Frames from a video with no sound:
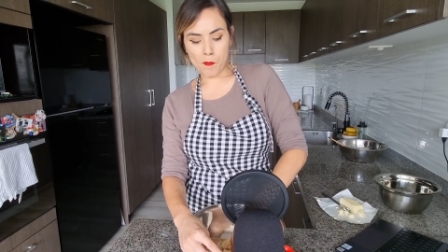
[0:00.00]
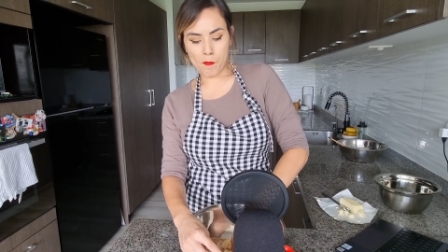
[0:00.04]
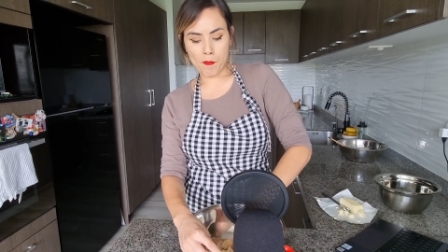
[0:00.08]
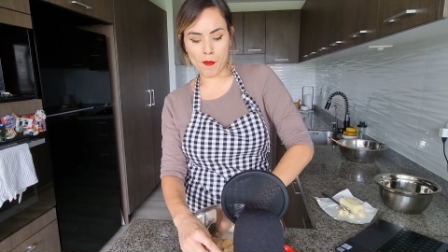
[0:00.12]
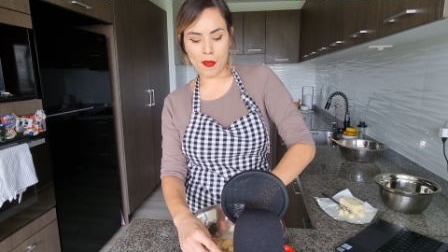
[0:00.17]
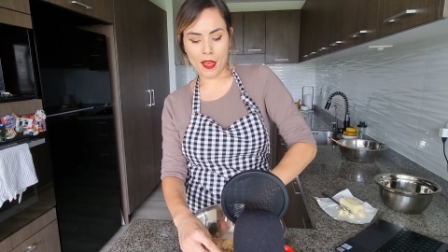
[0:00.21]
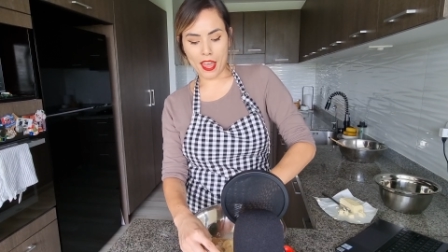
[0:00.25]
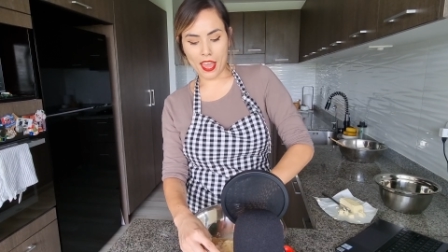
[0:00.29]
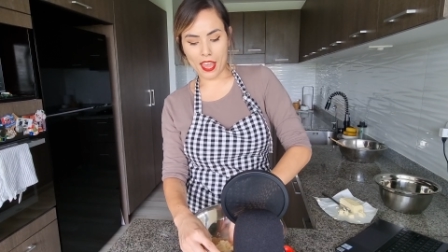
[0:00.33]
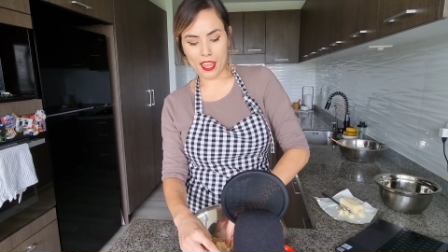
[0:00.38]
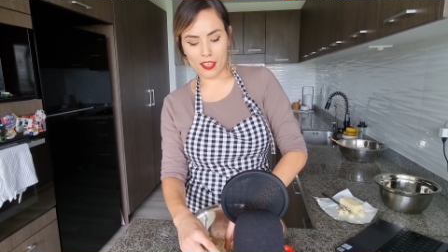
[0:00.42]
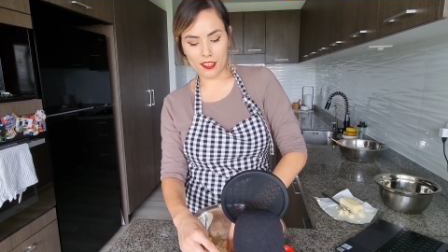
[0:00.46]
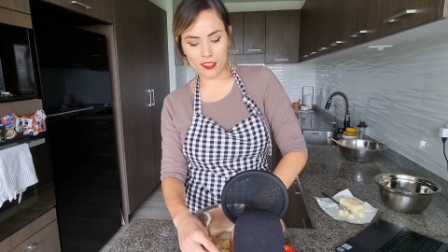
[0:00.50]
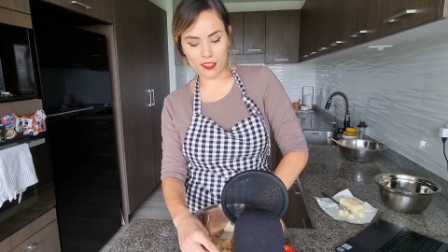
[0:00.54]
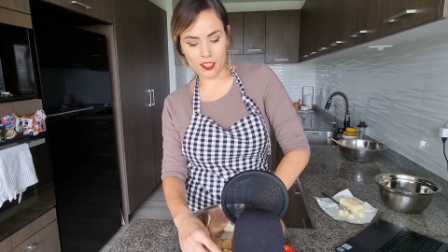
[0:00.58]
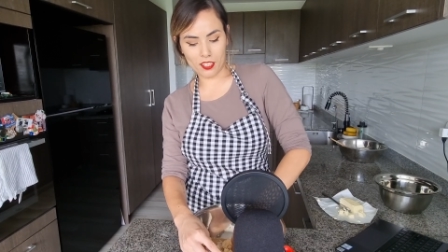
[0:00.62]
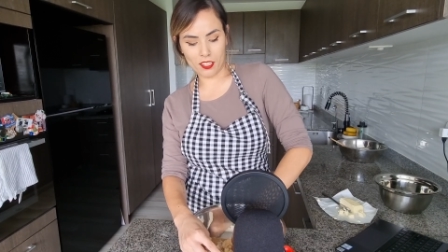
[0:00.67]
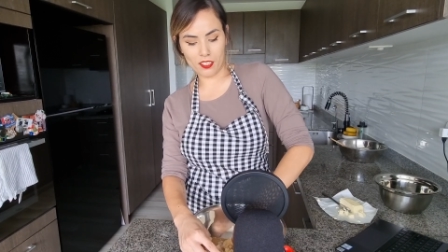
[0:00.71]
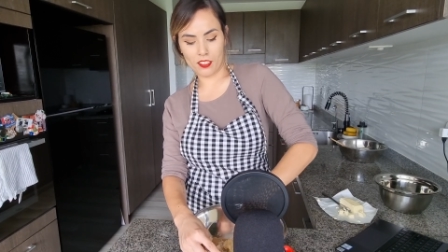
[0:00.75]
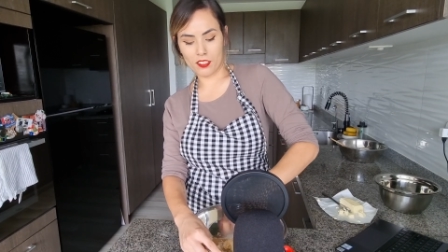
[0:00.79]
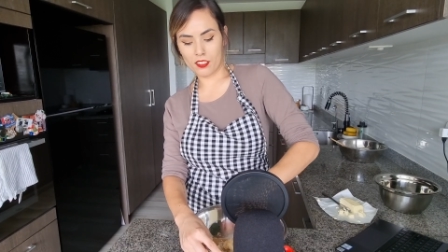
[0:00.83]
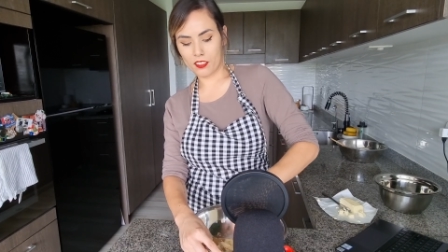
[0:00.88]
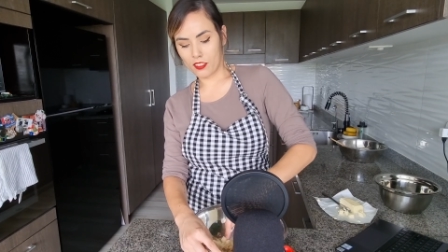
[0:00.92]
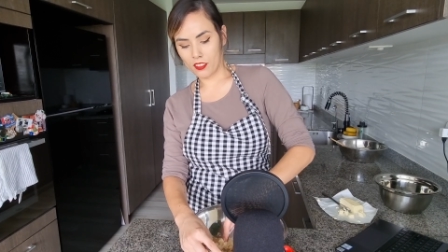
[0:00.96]
But
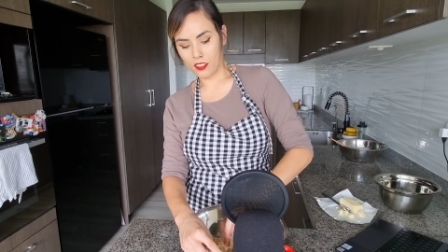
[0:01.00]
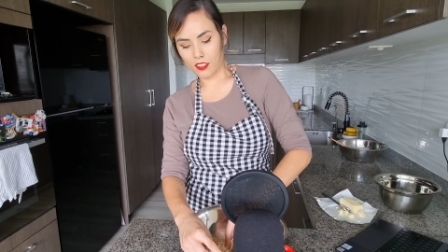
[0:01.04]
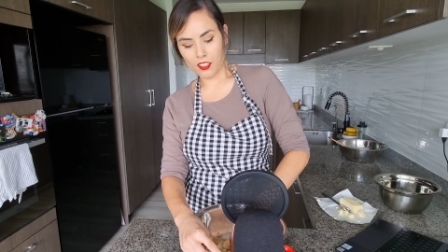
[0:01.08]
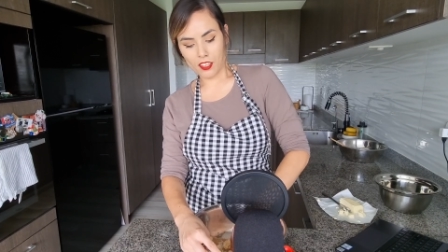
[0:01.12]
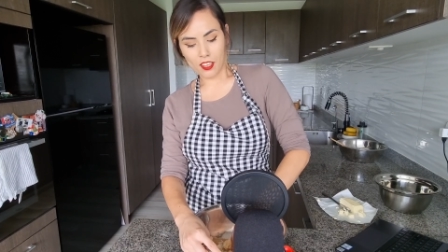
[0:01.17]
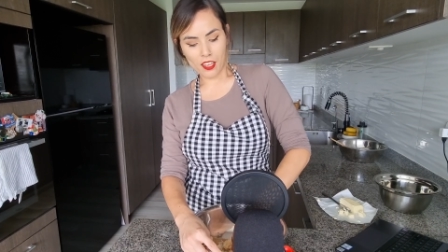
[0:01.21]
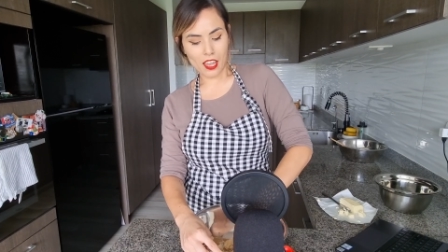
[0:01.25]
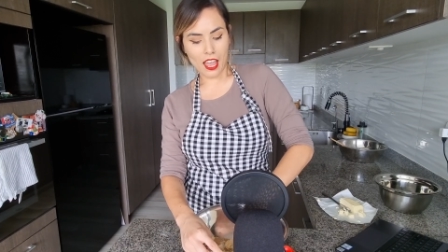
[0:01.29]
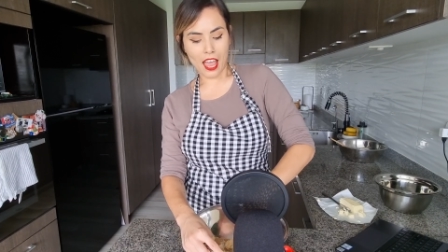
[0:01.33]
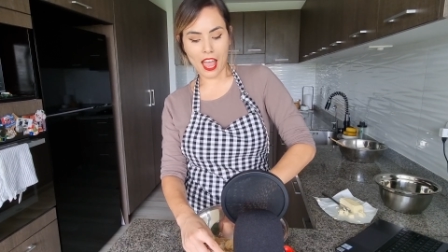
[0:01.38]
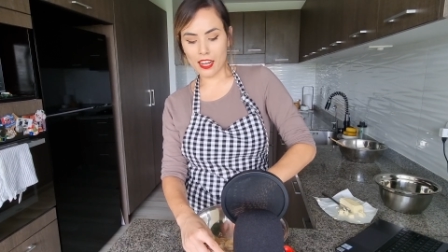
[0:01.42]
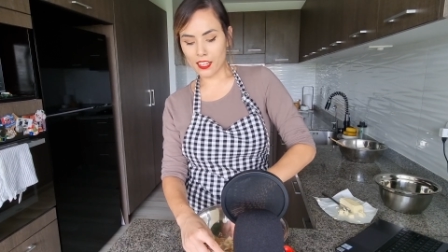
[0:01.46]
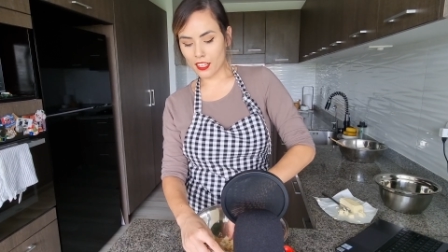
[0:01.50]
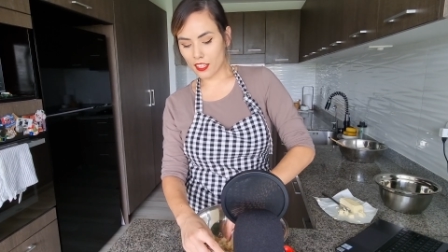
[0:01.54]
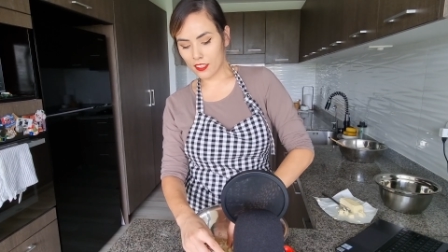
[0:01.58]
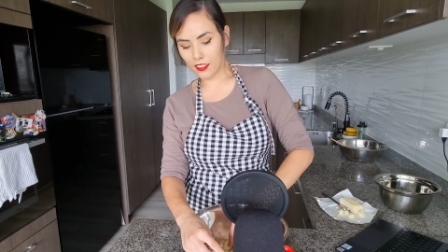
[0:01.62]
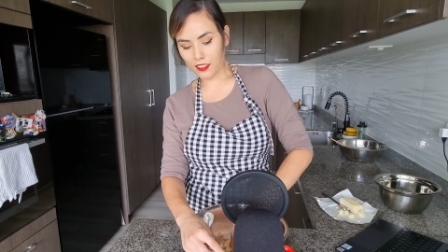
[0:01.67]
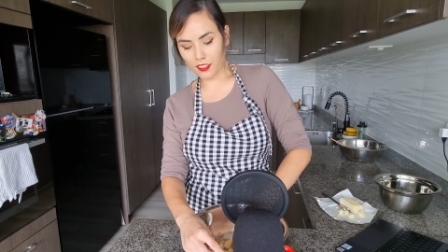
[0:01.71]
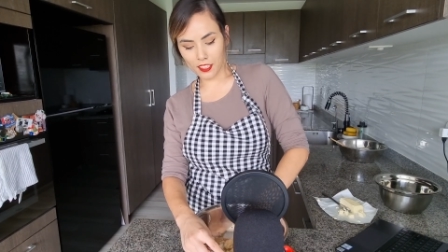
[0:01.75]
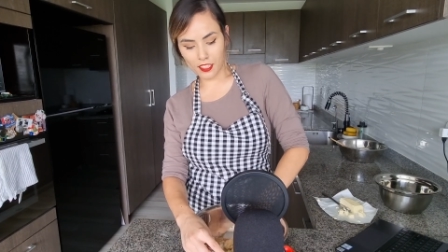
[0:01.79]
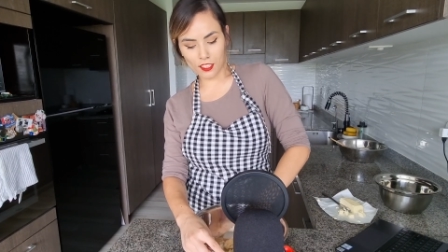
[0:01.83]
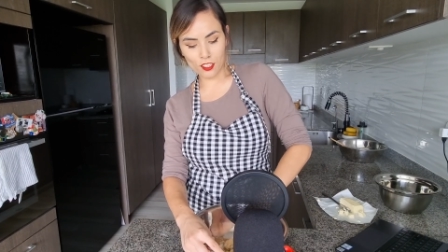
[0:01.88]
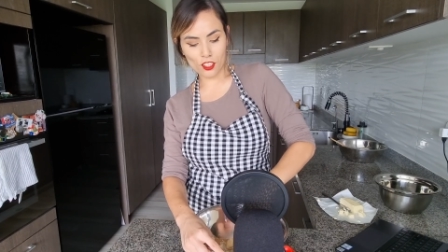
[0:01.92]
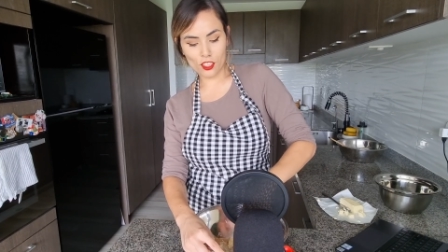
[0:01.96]

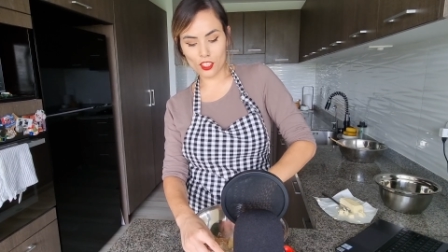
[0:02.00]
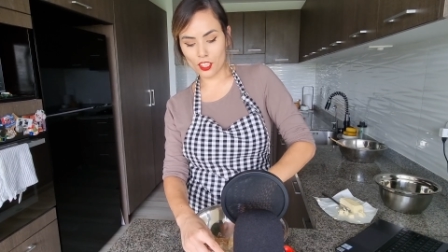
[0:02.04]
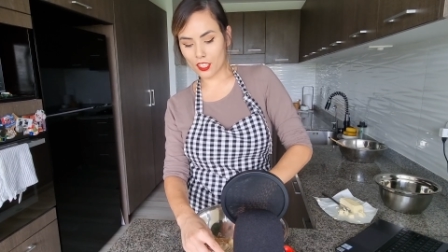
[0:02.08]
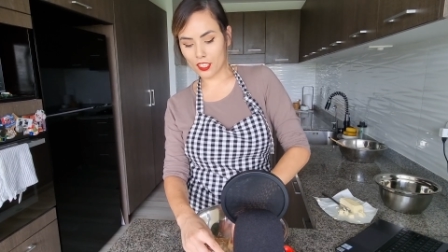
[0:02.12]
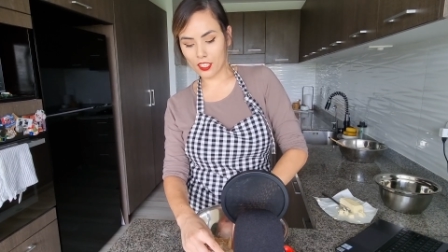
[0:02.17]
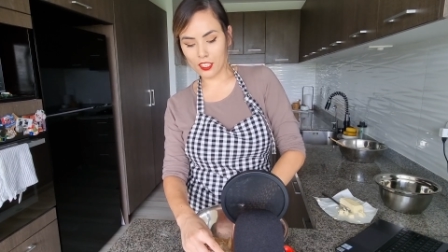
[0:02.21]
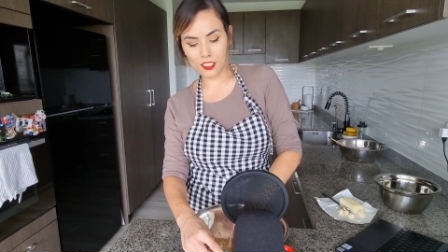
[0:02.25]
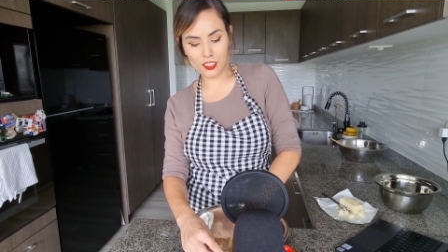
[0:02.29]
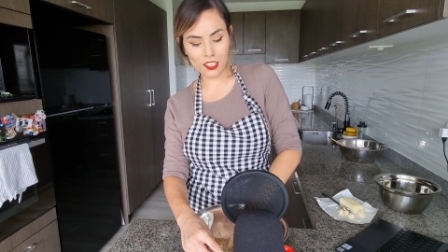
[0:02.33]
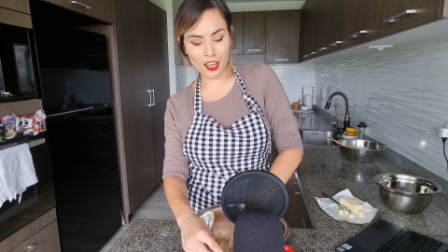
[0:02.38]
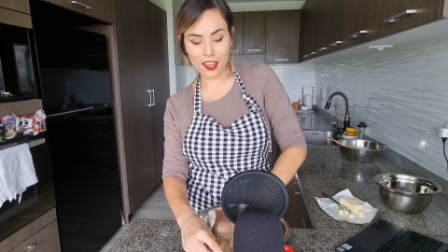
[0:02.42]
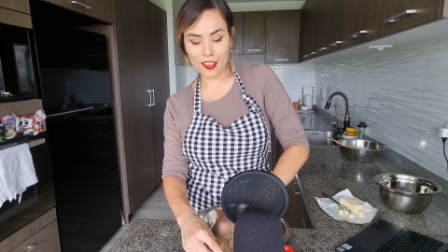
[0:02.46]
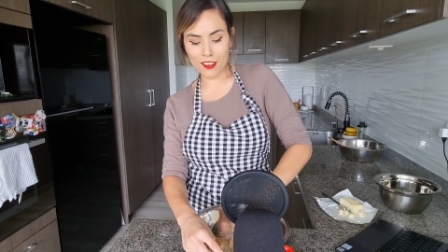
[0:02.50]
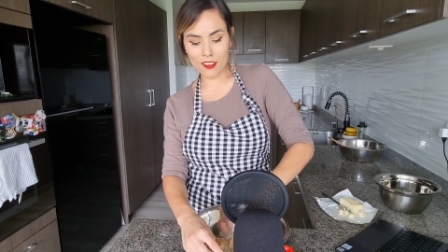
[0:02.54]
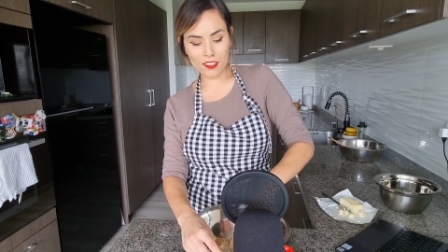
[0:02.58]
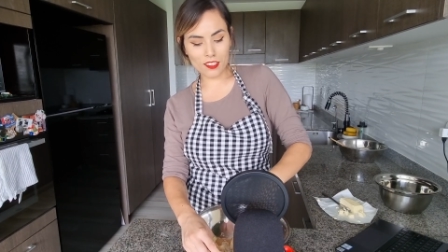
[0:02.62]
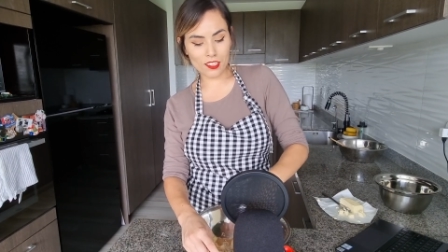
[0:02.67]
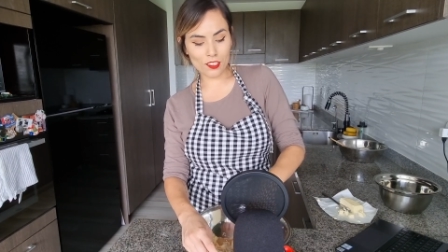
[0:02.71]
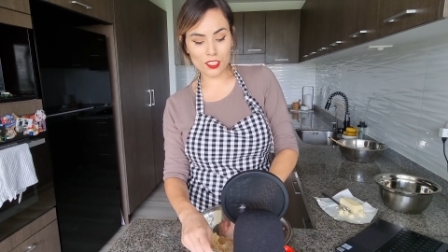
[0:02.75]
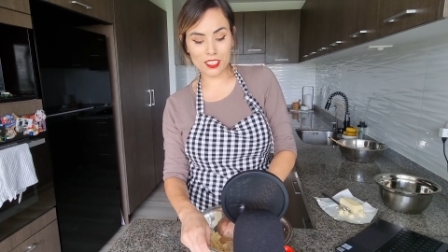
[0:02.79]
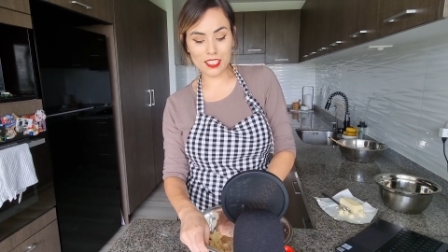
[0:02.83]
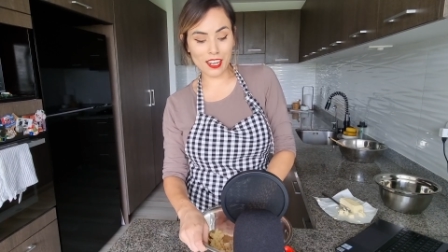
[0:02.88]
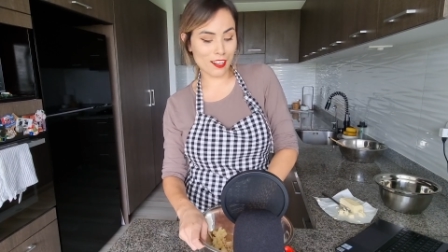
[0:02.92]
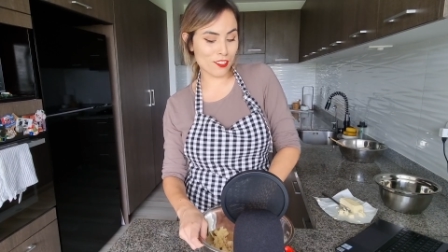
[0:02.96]
anything she does
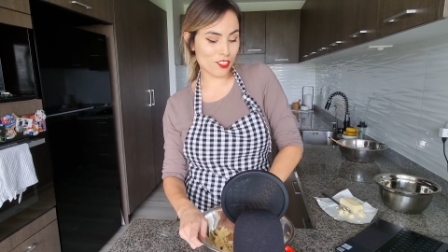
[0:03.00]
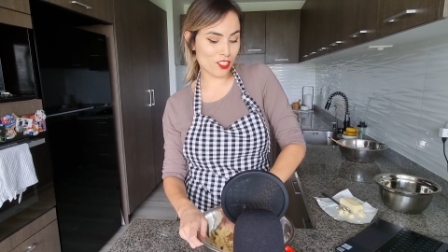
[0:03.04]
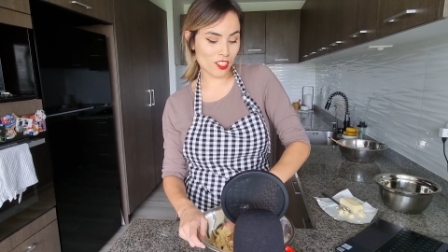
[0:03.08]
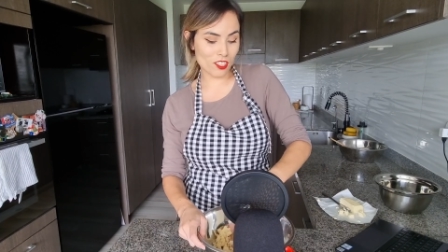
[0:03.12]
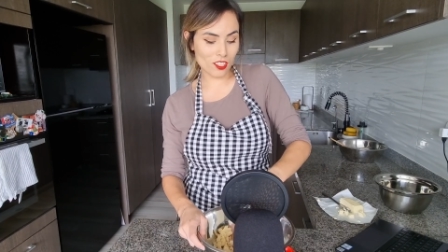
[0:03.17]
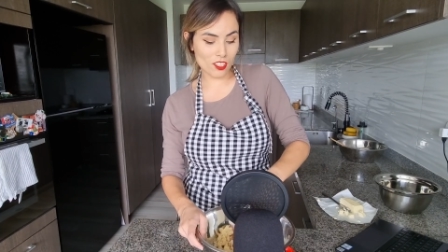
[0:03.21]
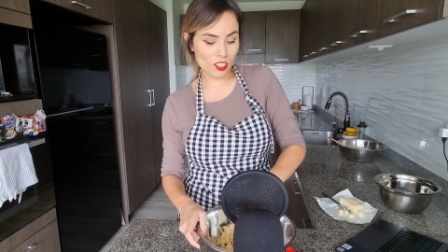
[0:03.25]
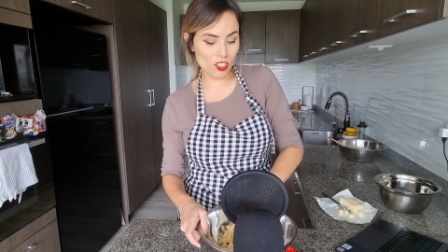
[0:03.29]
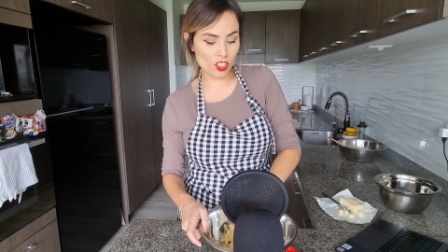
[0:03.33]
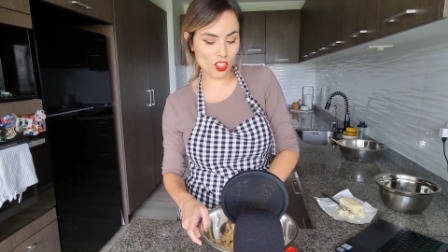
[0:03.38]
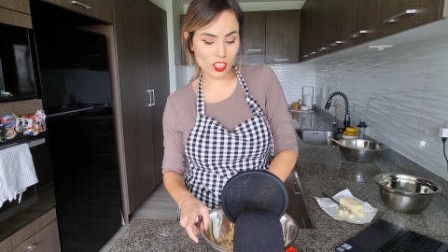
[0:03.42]
and touches,